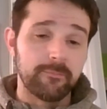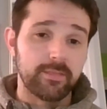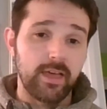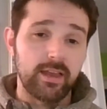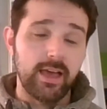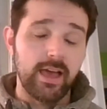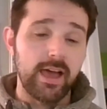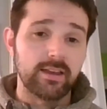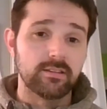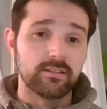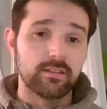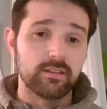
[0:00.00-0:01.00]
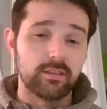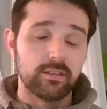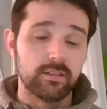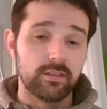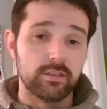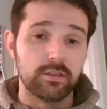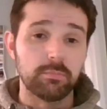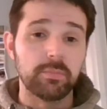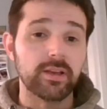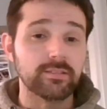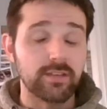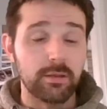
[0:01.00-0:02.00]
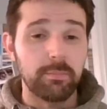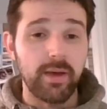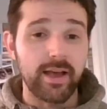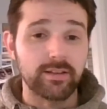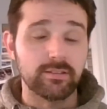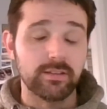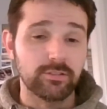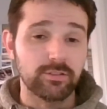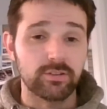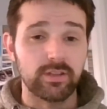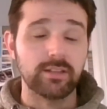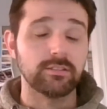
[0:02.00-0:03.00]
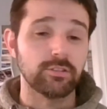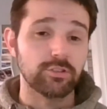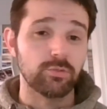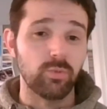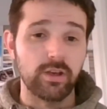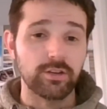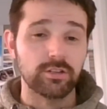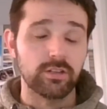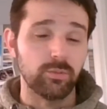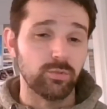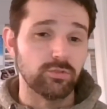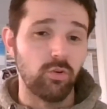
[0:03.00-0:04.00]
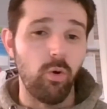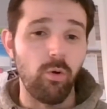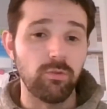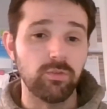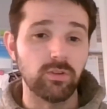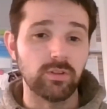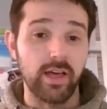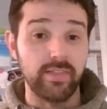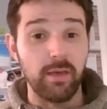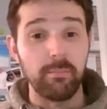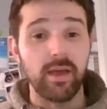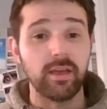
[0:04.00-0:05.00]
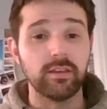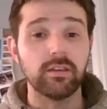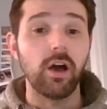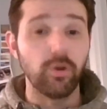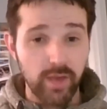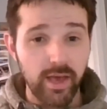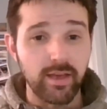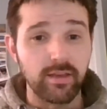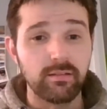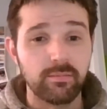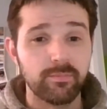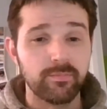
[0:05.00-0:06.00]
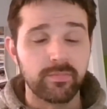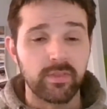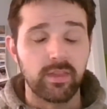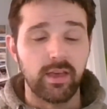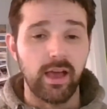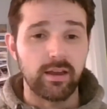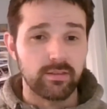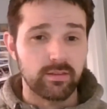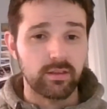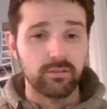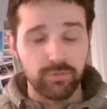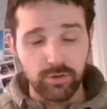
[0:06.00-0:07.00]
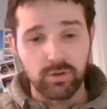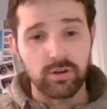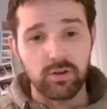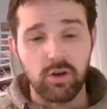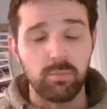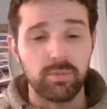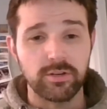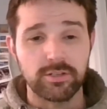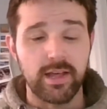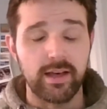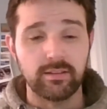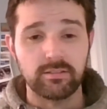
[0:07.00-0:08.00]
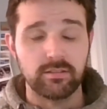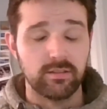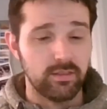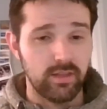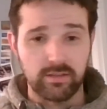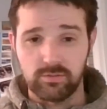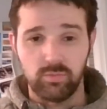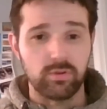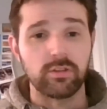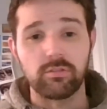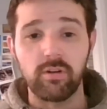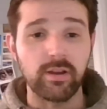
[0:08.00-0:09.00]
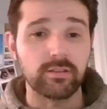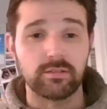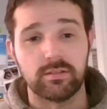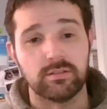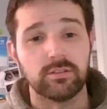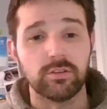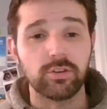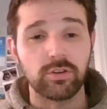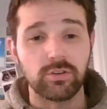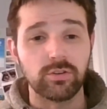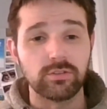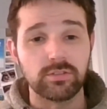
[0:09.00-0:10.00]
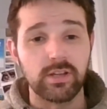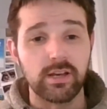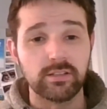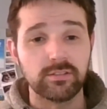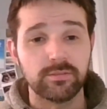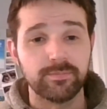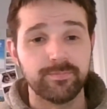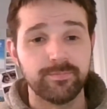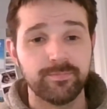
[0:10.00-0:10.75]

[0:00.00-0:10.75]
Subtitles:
that had the biggest impact, and they took that situation that was awful and they made it okay. And I think if you can accomplish that, that's one of the greatest things that you can do as a nurse.